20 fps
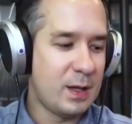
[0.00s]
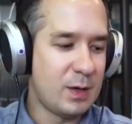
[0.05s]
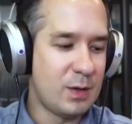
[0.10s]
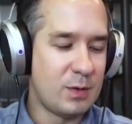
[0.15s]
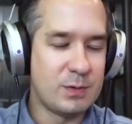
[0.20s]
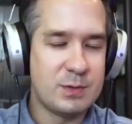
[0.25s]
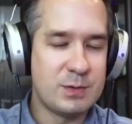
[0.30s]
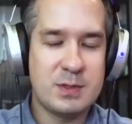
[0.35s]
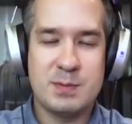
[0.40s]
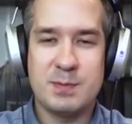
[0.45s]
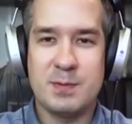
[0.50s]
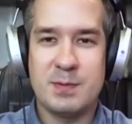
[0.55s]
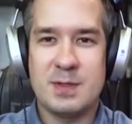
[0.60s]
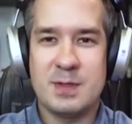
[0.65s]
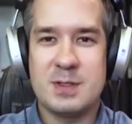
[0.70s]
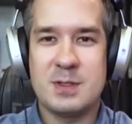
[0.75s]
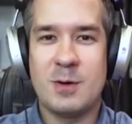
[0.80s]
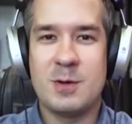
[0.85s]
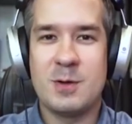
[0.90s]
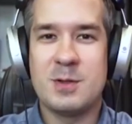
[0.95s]
I know,
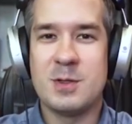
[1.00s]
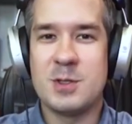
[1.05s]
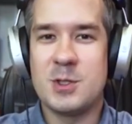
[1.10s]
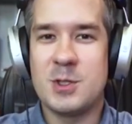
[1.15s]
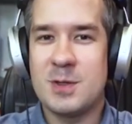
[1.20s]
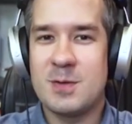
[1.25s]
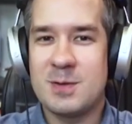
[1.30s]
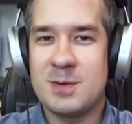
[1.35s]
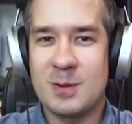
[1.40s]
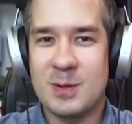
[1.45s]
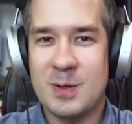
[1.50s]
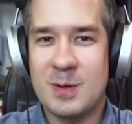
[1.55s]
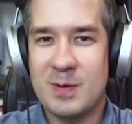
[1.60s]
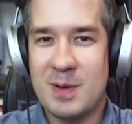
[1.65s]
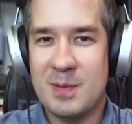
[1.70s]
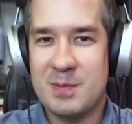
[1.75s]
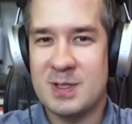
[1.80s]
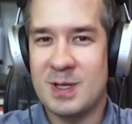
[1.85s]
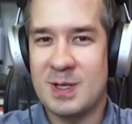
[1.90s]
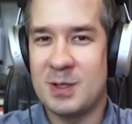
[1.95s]
certain GIFs on your
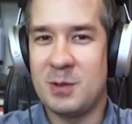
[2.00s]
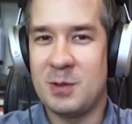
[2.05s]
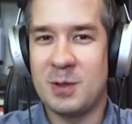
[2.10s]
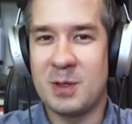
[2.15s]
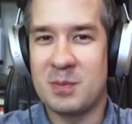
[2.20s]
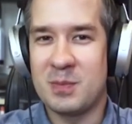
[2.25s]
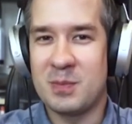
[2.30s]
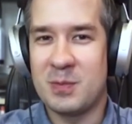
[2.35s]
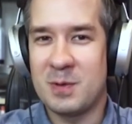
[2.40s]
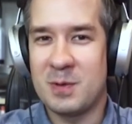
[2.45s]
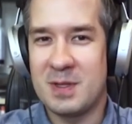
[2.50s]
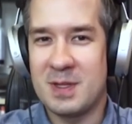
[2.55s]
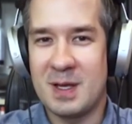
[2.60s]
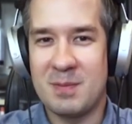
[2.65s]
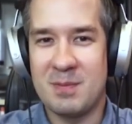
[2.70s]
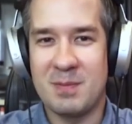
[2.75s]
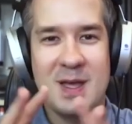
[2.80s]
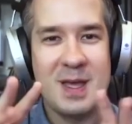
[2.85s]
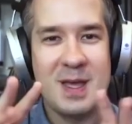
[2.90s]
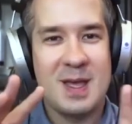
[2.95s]
website, you can put
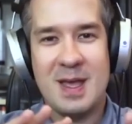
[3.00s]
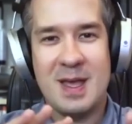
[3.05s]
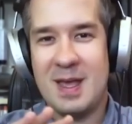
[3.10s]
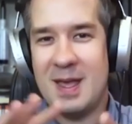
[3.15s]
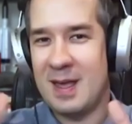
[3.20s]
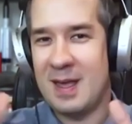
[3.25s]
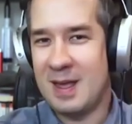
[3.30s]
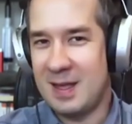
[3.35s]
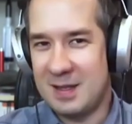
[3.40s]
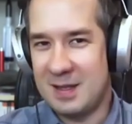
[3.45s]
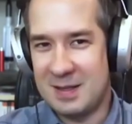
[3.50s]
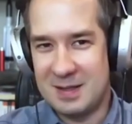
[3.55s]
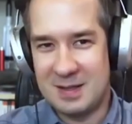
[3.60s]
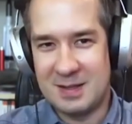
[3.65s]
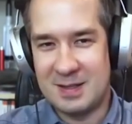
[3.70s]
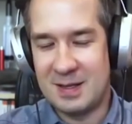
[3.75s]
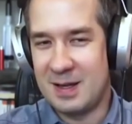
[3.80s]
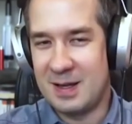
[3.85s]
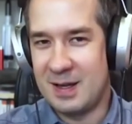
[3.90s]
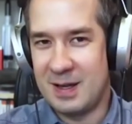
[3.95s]
them
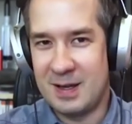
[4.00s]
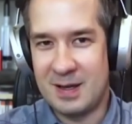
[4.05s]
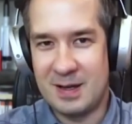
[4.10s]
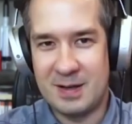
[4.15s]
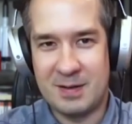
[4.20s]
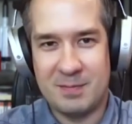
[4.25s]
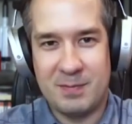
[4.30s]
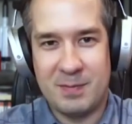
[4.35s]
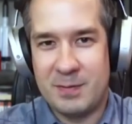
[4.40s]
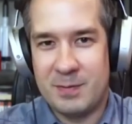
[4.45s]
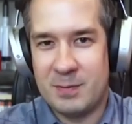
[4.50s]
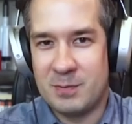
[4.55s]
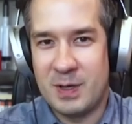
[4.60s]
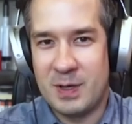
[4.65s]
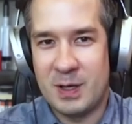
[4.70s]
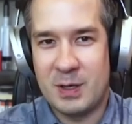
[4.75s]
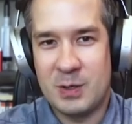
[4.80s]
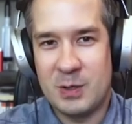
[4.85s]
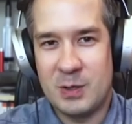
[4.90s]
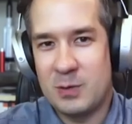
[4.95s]
and uh, it will
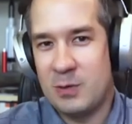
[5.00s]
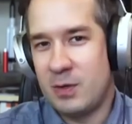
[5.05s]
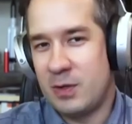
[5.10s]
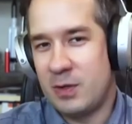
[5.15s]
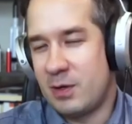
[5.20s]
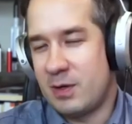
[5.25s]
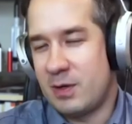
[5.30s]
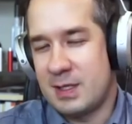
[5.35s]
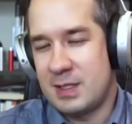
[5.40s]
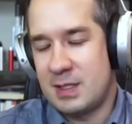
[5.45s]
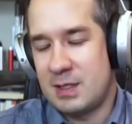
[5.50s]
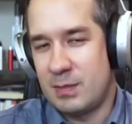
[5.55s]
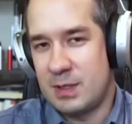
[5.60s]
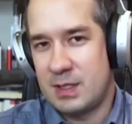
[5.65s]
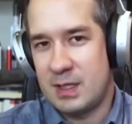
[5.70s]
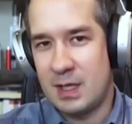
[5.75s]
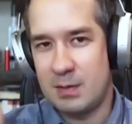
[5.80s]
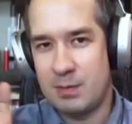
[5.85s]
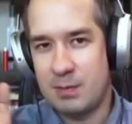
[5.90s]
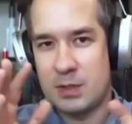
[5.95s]
make you and your
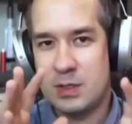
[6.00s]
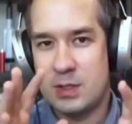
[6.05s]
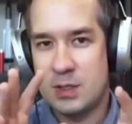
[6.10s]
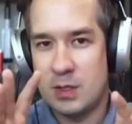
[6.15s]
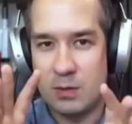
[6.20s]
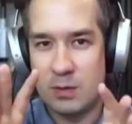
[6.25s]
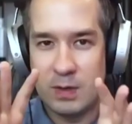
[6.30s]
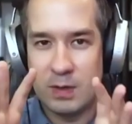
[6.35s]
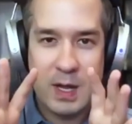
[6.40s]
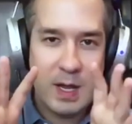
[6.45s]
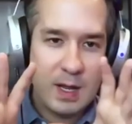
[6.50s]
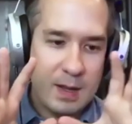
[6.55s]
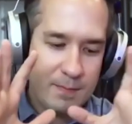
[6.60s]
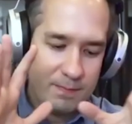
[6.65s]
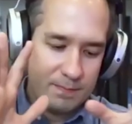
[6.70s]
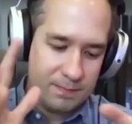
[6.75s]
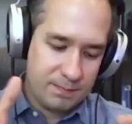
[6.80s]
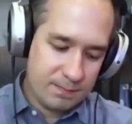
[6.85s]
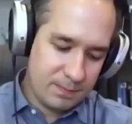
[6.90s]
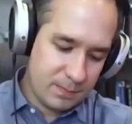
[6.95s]
customers happy. So
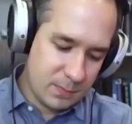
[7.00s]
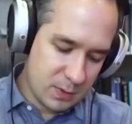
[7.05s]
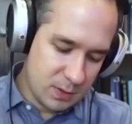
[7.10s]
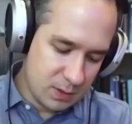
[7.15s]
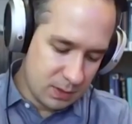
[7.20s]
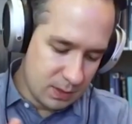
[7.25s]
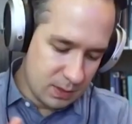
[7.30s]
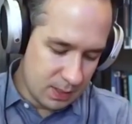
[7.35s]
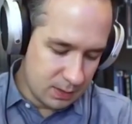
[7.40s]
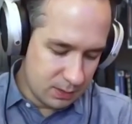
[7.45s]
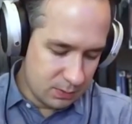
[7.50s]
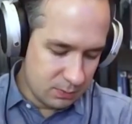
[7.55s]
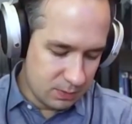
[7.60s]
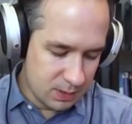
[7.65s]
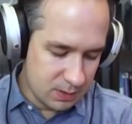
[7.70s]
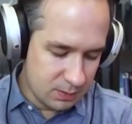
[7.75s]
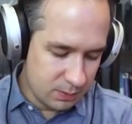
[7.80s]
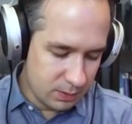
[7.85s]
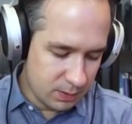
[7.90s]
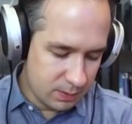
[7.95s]

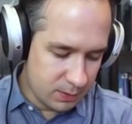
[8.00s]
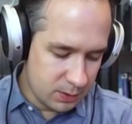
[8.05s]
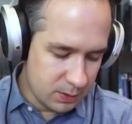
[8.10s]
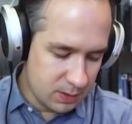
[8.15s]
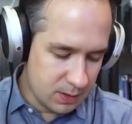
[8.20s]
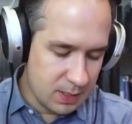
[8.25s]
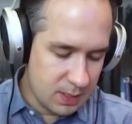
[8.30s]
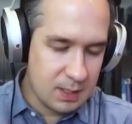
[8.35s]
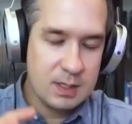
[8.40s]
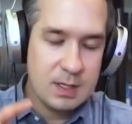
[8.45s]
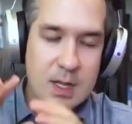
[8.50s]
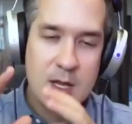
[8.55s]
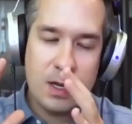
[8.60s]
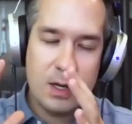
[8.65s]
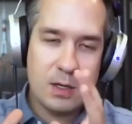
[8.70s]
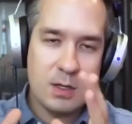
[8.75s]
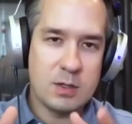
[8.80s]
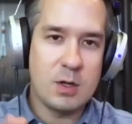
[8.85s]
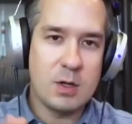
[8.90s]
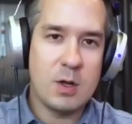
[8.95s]
to answer your question again,
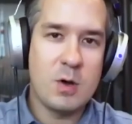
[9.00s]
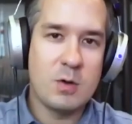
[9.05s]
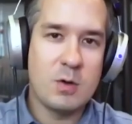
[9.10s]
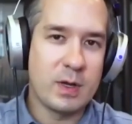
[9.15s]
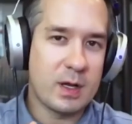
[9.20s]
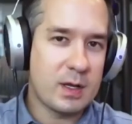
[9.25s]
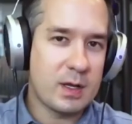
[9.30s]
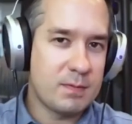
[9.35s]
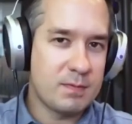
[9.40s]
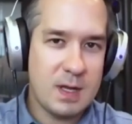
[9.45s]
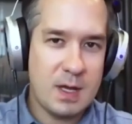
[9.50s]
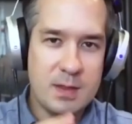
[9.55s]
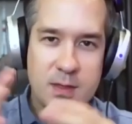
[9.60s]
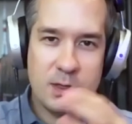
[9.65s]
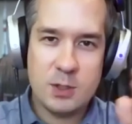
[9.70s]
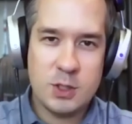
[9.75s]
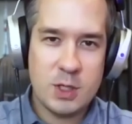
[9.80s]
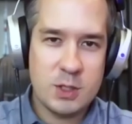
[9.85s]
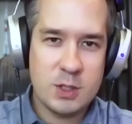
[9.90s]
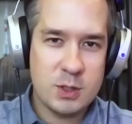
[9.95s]
no, like
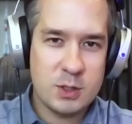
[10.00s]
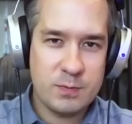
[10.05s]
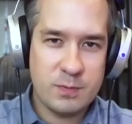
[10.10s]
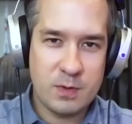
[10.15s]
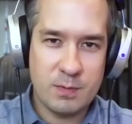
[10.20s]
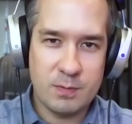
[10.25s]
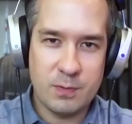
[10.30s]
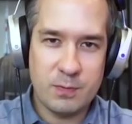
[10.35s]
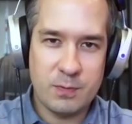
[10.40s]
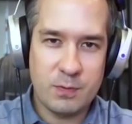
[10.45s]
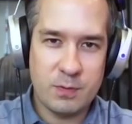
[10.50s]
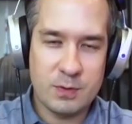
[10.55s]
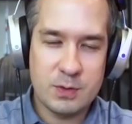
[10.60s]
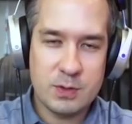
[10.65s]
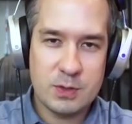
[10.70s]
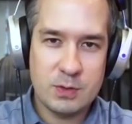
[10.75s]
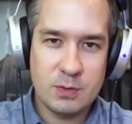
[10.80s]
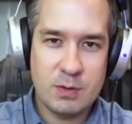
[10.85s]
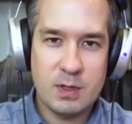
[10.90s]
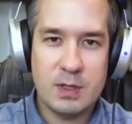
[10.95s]
nothing changes from the
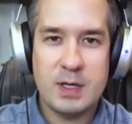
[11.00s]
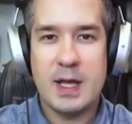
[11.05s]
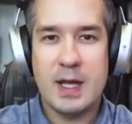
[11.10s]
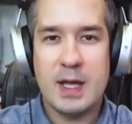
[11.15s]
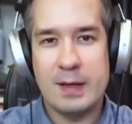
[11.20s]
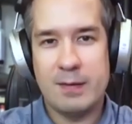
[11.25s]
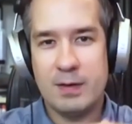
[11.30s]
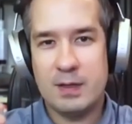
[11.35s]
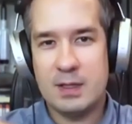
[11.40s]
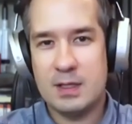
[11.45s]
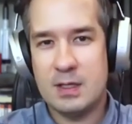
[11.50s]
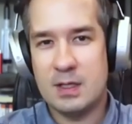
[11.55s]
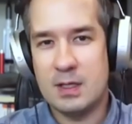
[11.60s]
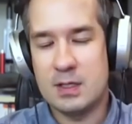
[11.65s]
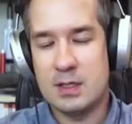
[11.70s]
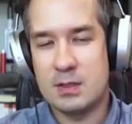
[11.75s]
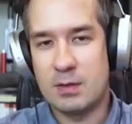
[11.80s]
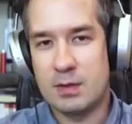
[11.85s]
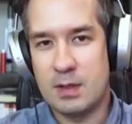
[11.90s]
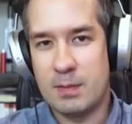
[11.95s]
front store. Everything
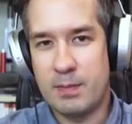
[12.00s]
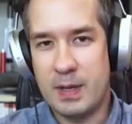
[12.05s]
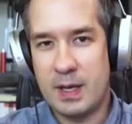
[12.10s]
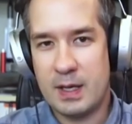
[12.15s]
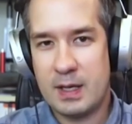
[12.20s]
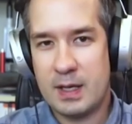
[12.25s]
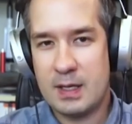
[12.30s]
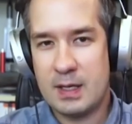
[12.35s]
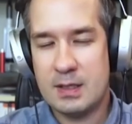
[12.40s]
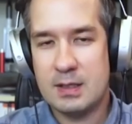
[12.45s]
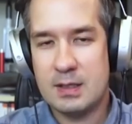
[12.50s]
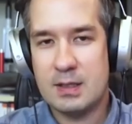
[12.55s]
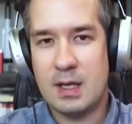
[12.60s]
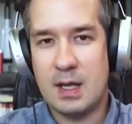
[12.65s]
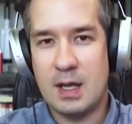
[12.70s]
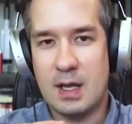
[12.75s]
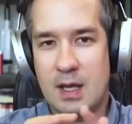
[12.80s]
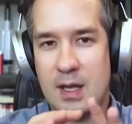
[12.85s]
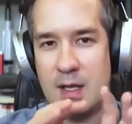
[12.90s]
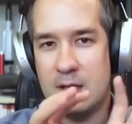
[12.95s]
is on the back end
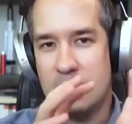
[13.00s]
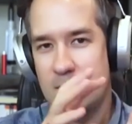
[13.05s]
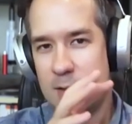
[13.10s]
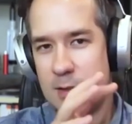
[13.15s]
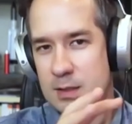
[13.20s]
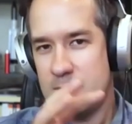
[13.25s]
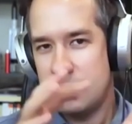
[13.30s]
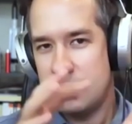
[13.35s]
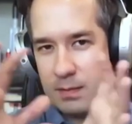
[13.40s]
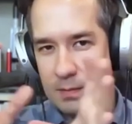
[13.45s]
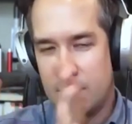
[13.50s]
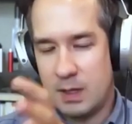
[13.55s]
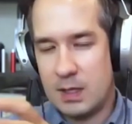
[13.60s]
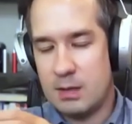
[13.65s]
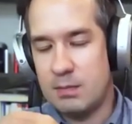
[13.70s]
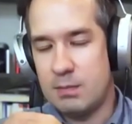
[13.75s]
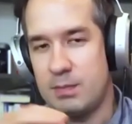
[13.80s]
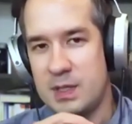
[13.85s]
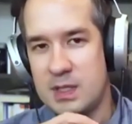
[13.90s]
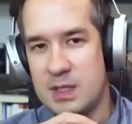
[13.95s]
and it's
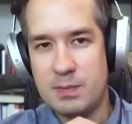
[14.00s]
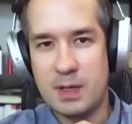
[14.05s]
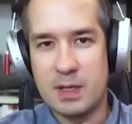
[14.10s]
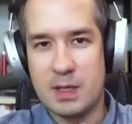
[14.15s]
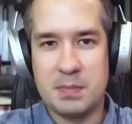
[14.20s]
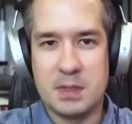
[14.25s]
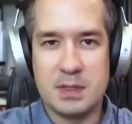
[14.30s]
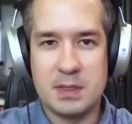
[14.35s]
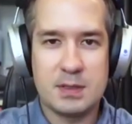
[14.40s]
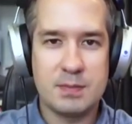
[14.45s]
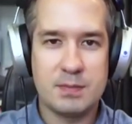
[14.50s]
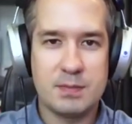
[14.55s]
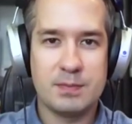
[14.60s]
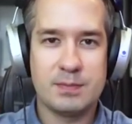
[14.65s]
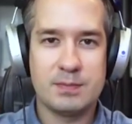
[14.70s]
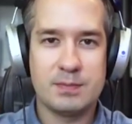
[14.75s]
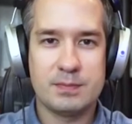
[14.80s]
again piece by piece.